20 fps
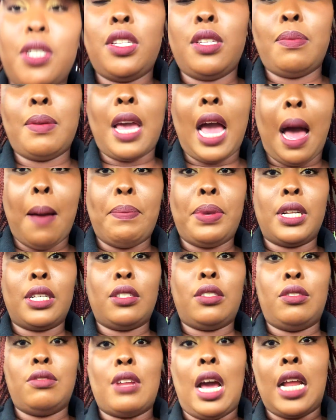to be happening
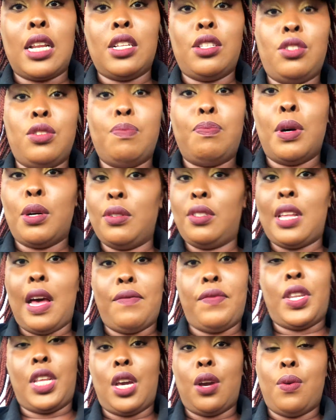soon. I need to post that
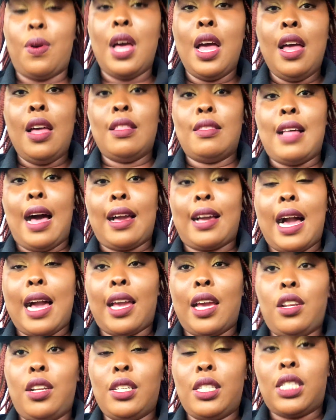video. Like, I
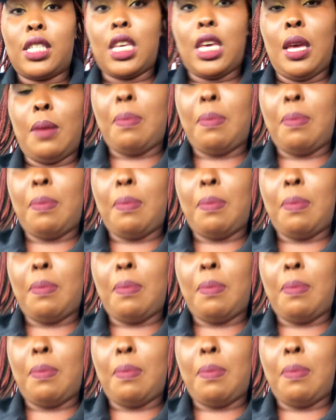cannot keep